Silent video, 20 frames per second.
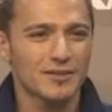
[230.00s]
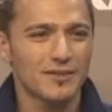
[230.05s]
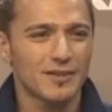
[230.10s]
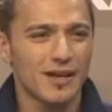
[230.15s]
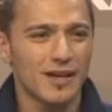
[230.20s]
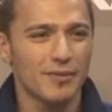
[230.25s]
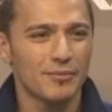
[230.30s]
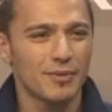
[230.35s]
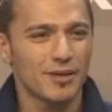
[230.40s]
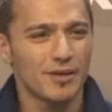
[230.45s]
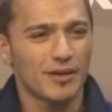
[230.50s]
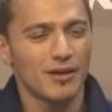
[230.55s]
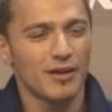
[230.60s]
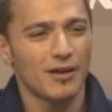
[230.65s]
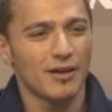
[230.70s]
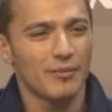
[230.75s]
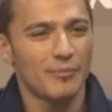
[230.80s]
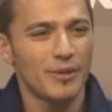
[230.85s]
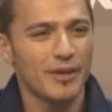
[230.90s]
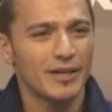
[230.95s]
time
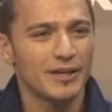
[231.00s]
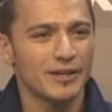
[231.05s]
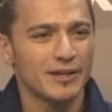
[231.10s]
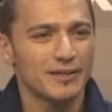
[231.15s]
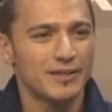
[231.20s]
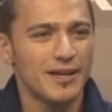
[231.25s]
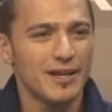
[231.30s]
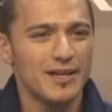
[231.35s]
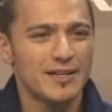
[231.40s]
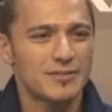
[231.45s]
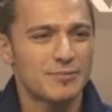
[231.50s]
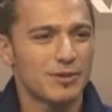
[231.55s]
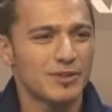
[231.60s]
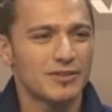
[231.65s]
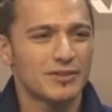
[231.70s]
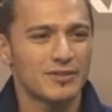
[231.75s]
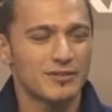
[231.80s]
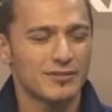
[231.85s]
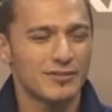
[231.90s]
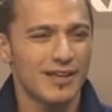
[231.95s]
uh, back in the days, but
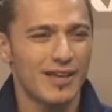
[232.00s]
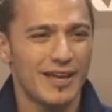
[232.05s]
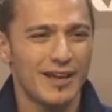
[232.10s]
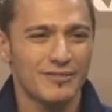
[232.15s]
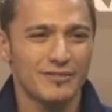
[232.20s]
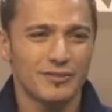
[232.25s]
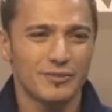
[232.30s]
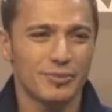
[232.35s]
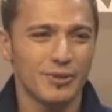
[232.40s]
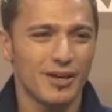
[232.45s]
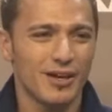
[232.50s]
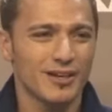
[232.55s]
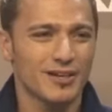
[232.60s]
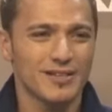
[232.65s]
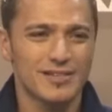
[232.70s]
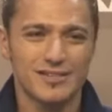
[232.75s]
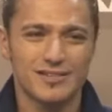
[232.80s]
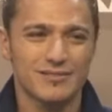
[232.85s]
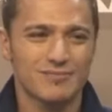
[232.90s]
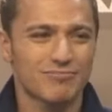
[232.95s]
I have to be
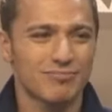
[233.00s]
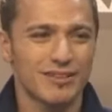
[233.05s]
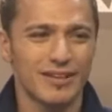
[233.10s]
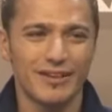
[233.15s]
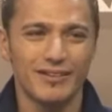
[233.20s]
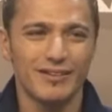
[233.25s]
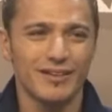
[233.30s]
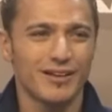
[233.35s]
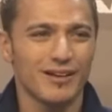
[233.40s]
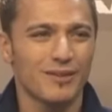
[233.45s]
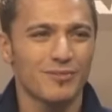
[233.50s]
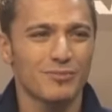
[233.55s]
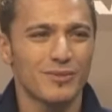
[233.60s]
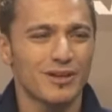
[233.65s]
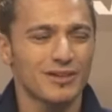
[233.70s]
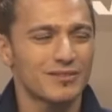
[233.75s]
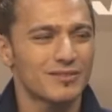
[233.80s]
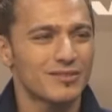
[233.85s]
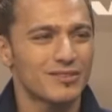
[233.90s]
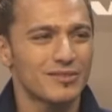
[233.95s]
honest. Lately, I'm
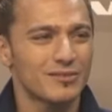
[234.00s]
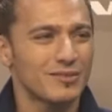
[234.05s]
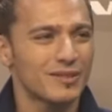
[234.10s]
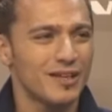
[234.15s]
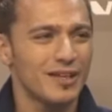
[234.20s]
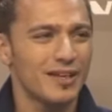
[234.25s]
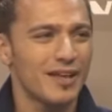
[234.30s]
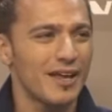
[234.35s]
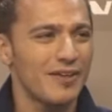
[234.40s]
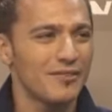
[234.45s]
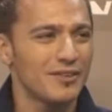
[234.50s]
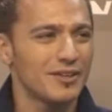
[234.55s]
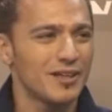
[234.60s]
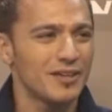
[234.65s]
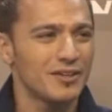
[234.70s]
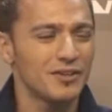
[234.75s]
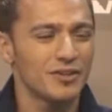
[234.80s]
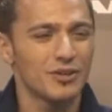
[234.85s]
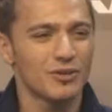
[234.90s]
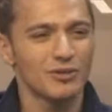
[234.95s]
not not having
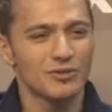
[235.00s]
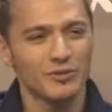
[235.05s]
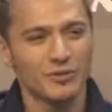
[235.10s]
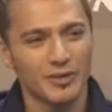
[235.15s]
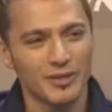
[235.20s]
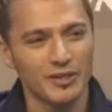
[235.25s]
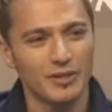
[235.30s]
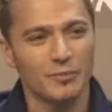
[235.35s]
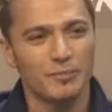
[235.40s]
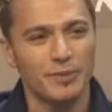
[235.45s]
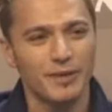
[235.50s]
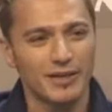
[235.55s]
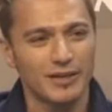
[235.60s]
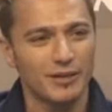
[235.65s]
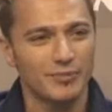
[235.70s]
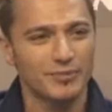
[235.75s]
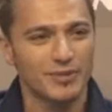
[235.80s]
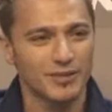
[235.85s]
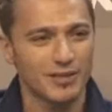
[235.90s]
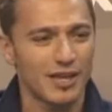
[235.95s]
that. You know, when you pick
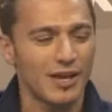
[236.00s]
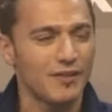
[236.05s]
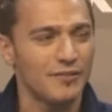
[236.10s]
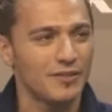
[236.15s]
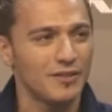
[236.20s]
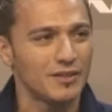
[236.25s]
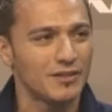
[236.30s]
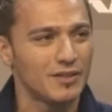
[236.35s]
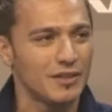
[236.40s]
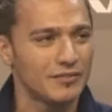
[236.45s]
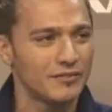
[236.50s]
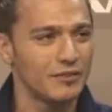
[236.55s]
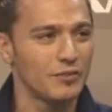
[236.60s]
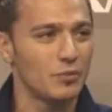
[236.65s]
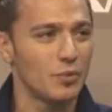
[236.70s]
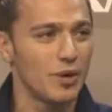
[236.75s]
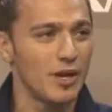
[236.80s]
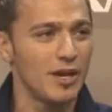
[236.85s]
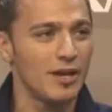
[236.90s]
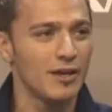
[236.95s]
up the life in a different
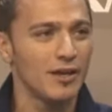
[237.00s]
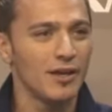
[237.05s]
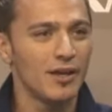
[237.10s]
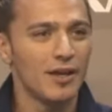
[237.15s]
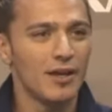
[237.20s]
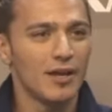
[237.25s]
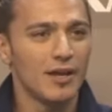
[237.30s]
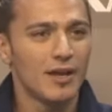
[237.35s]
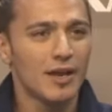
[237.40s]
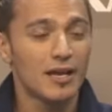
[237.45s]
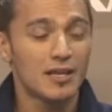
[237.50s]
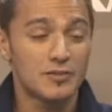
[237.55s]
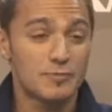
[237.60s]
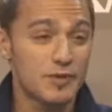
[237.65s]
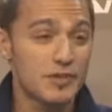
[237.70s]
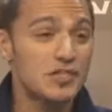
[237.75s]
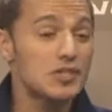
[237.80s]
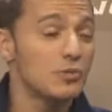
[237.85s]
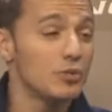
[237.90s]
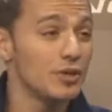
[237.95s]
way,
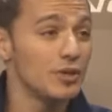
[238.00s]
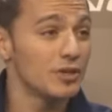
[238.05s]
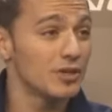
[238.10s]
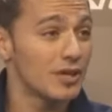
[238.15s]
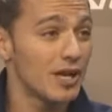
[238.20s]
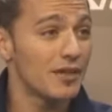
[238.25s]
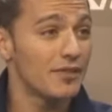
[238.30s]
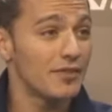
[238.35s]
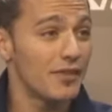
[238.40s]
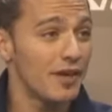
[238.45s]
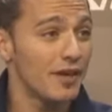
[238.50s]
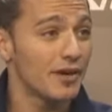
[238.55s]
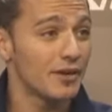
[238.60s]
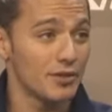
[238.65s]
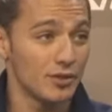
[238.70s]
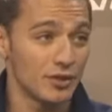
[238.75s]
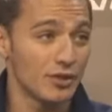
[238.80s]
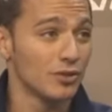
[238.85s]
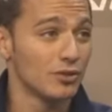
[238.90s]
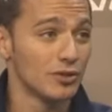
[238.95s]
especially when you're not there,
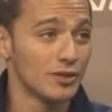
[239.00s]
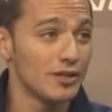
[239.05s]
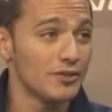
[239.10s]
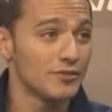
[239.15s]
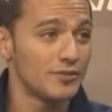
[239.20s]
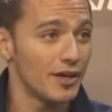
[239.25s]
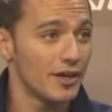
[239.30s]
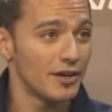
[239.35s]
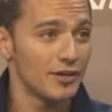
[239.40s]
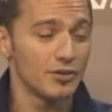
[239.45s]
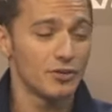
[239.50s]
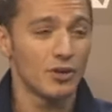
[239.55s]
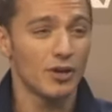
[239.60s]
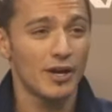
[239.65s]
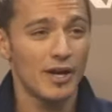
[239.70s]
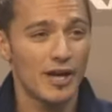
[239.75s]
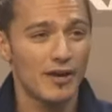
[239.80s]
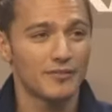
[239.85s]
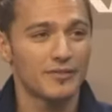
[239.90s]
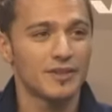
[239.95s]
you don't live there, you sure.
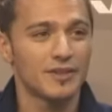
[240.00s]
don't have